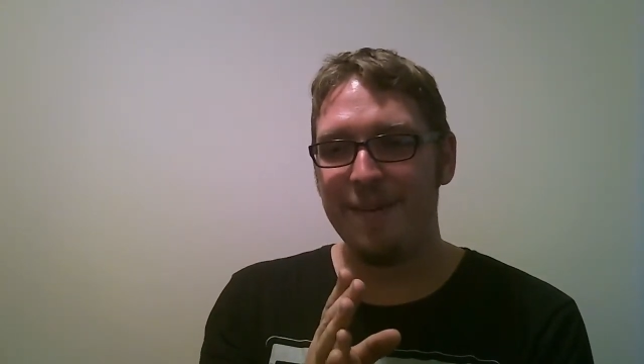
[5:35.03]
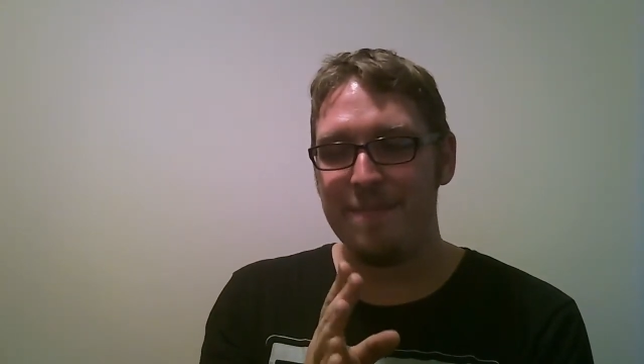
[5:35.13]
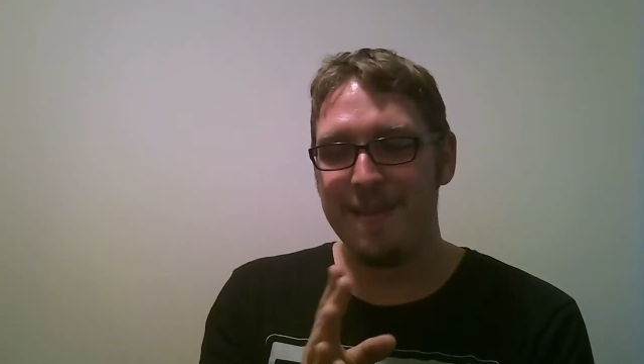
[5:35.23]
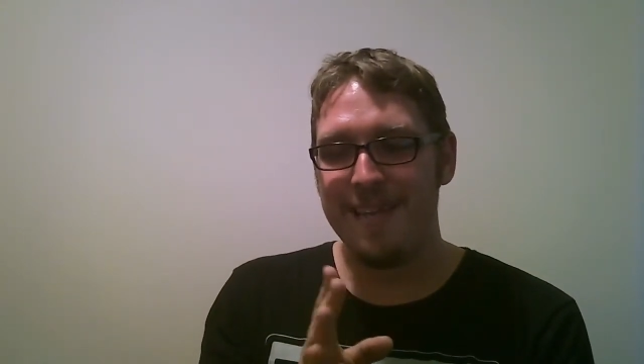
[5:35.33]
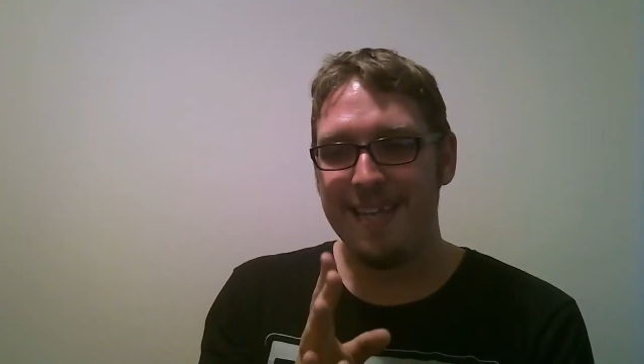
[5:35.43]

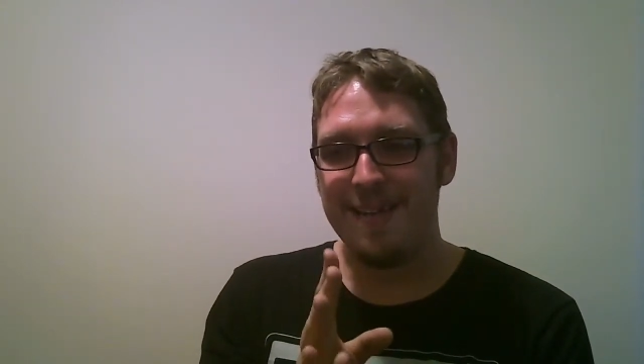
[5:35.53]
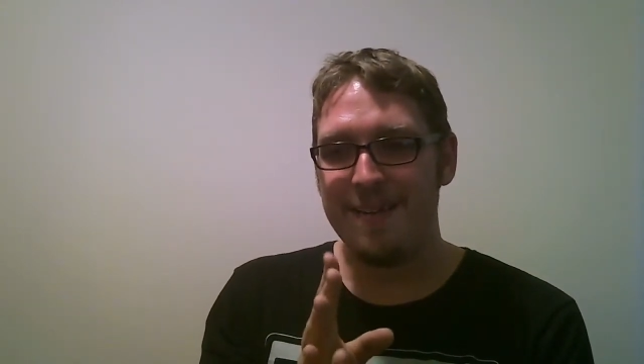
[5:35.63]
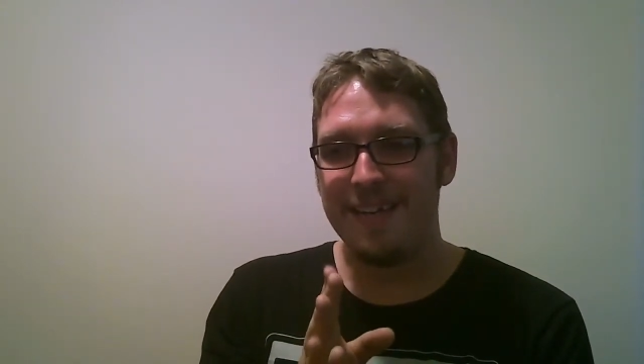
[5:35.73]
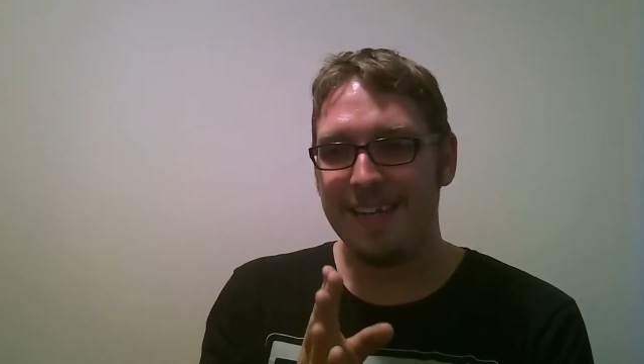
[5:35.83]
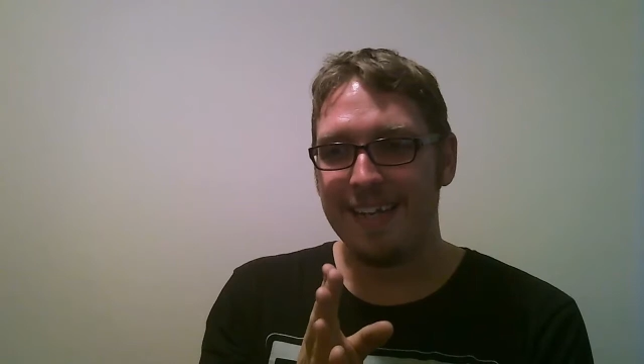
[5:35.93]
be
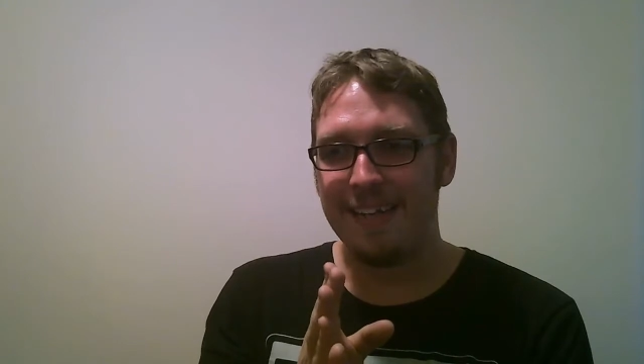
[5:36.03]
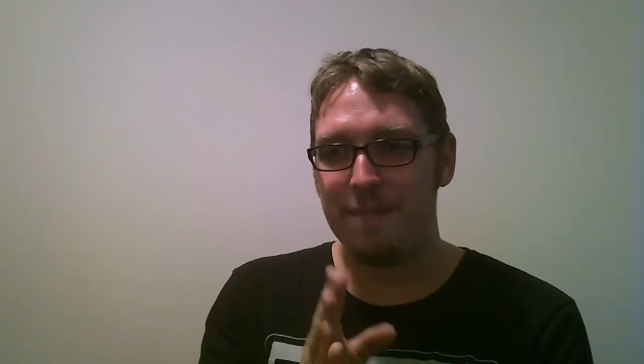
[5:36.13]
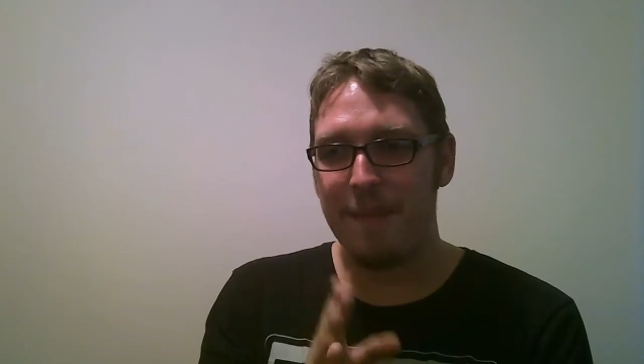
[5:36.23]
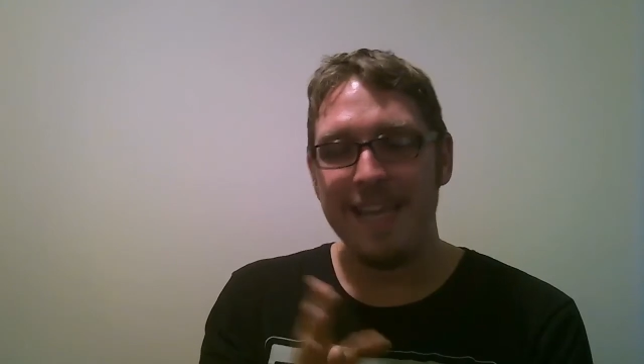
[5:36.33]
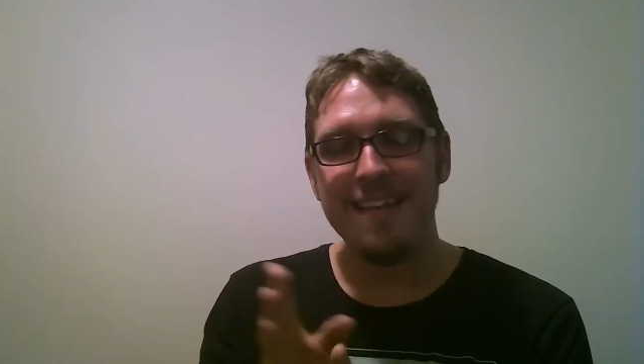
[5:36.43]

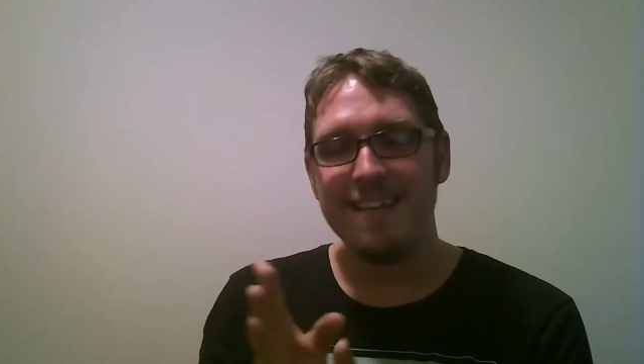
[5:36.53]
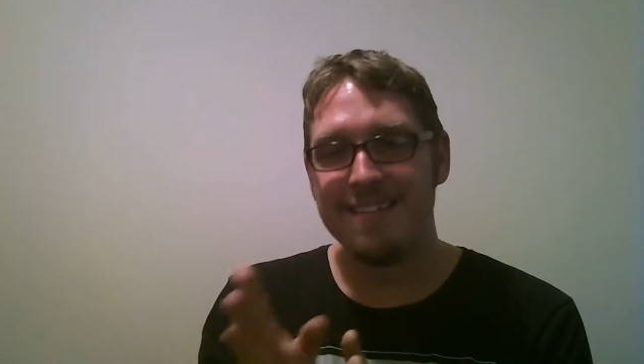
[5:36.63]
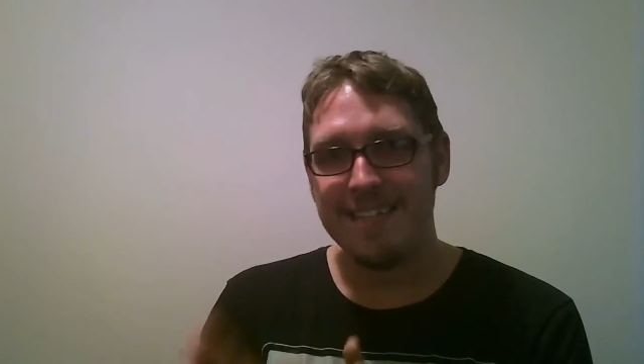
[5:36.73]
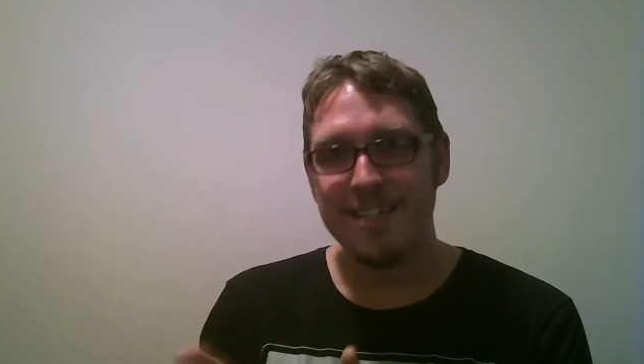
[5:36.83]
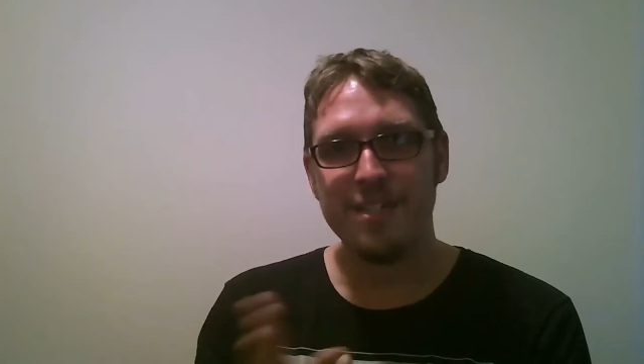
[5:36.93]
making
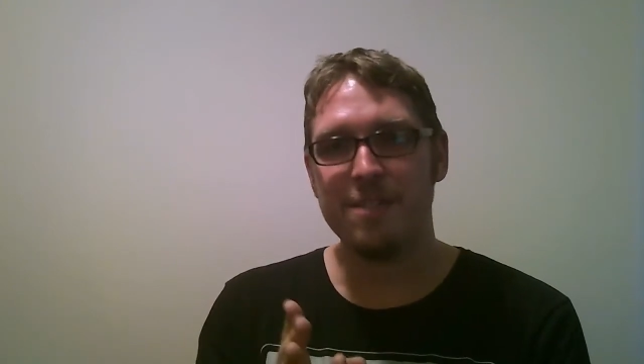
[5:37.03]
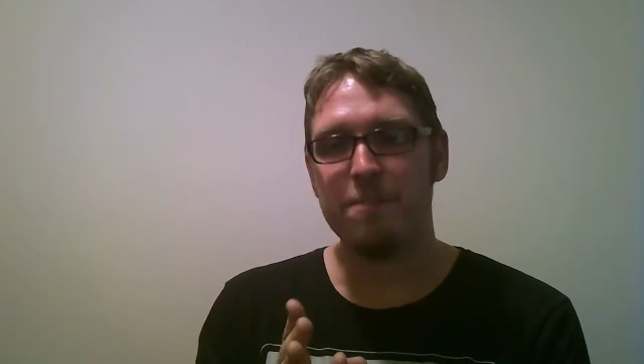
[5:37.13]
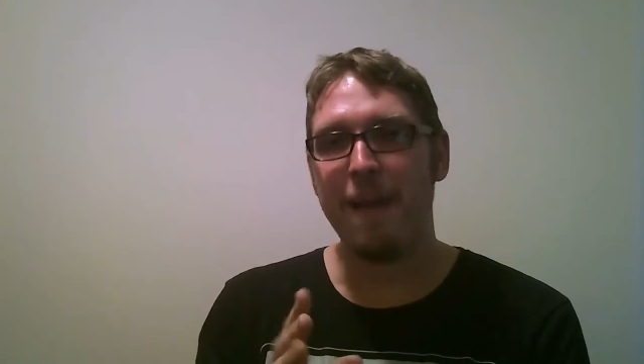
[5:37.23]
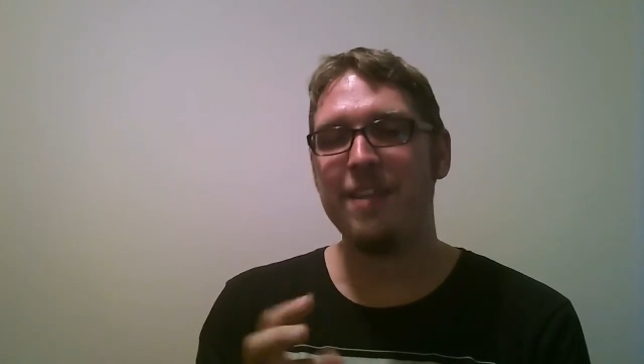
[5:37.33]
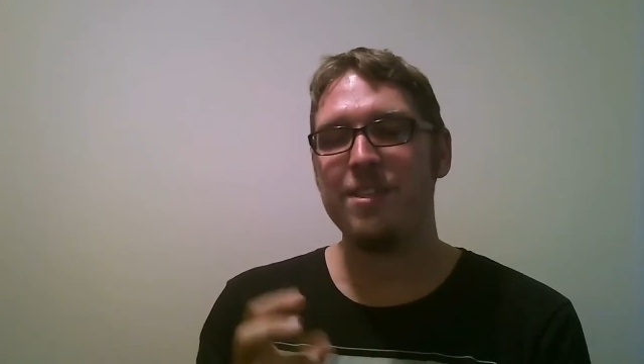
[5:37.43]
decisions
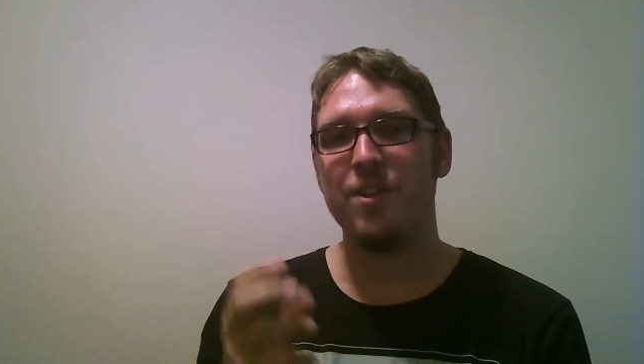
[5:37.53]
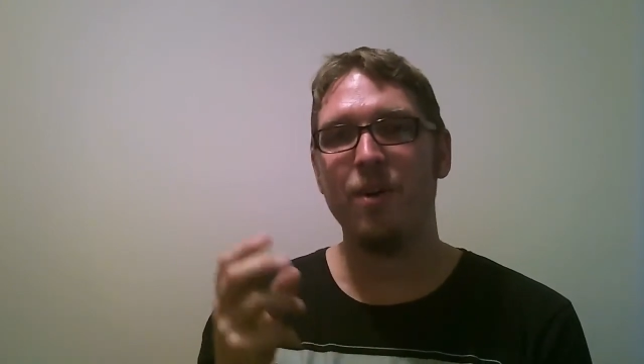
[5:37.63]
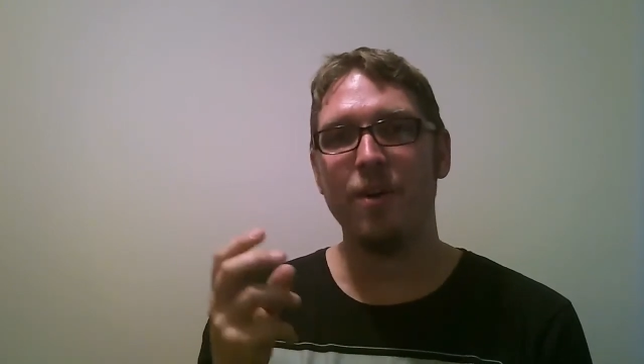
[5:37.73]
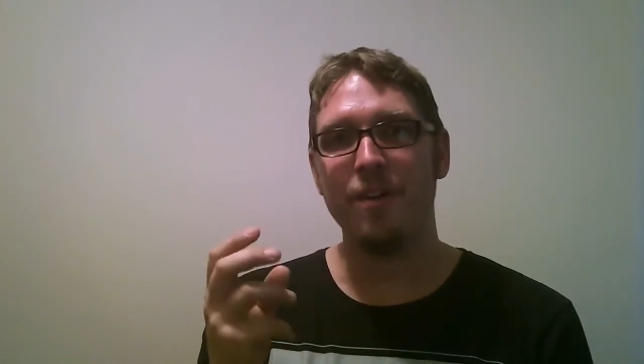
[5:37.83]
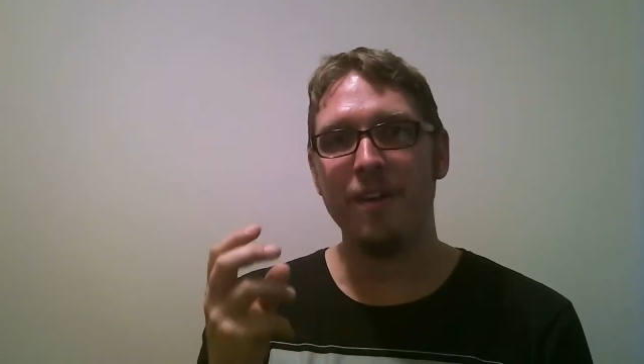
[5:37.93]
based
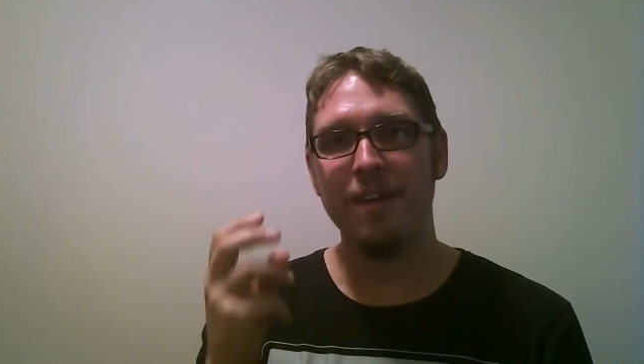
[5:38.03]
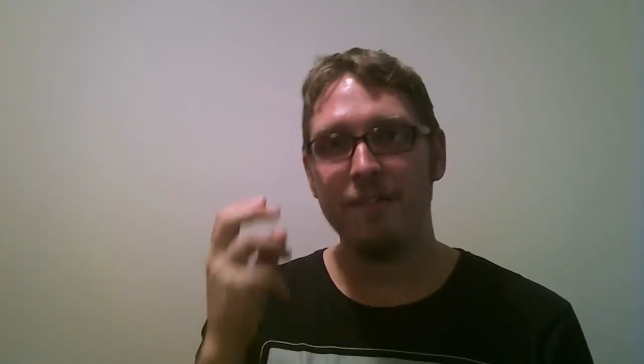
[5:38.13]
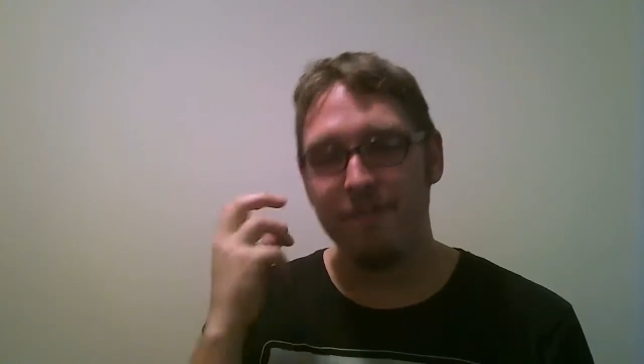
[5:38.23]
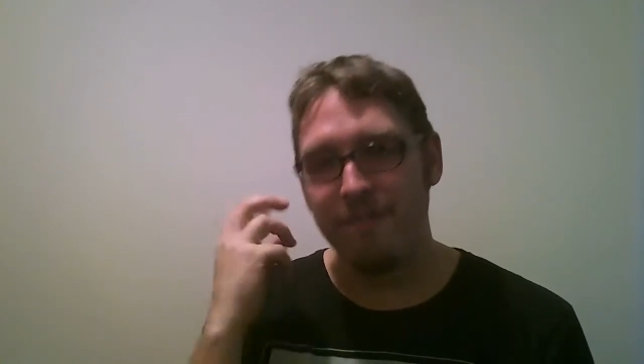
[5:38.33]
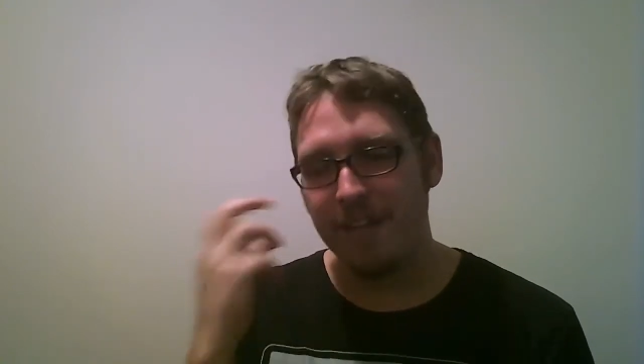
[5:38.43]
on
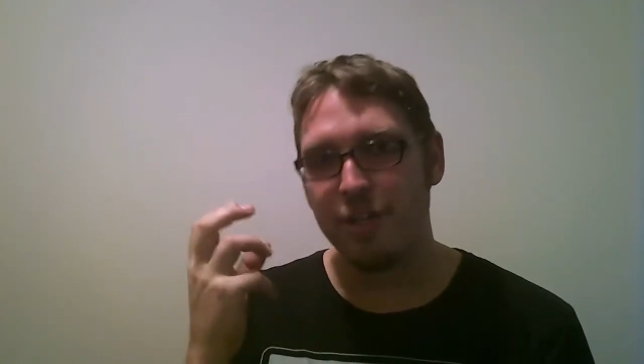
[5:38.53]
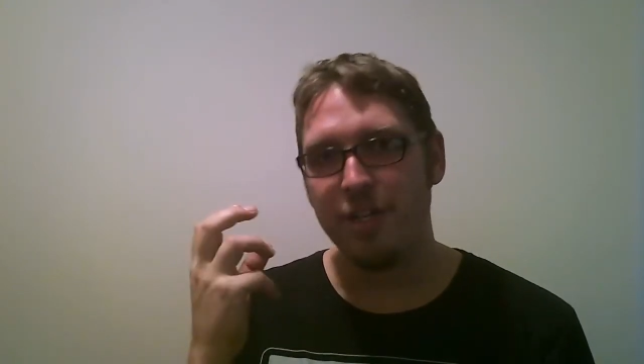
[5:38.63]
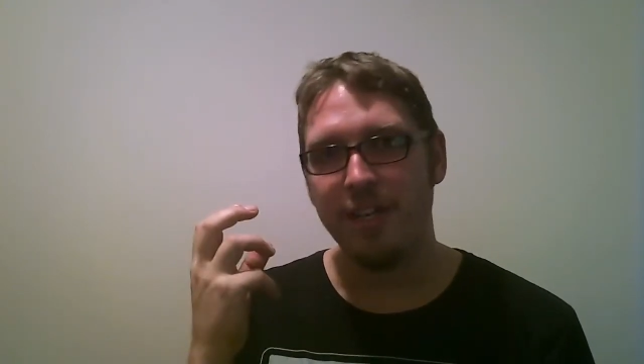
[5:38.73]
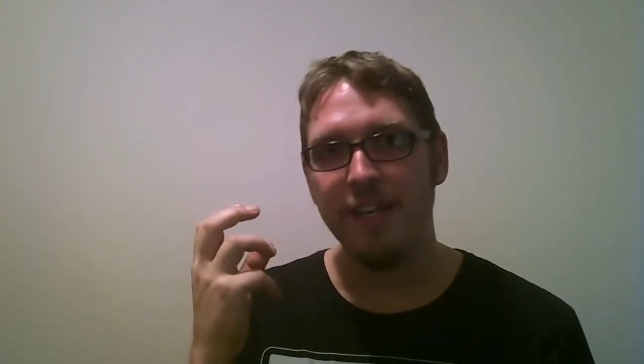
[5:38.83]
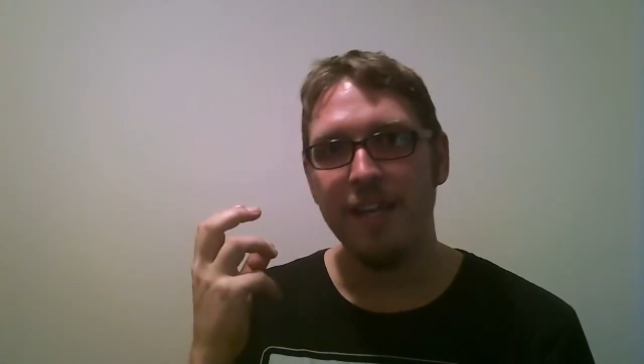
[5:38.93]

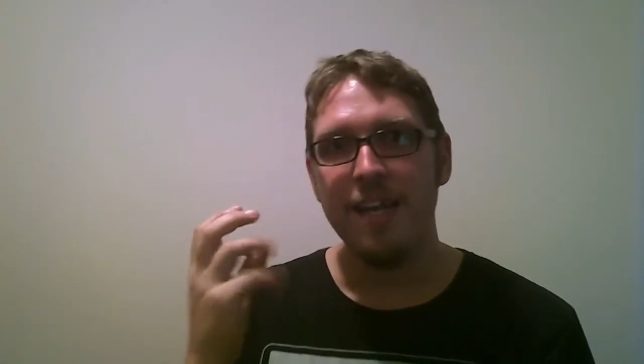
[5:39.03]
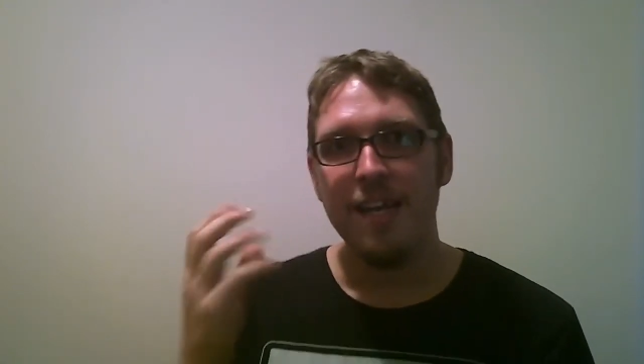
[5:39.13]
fiction.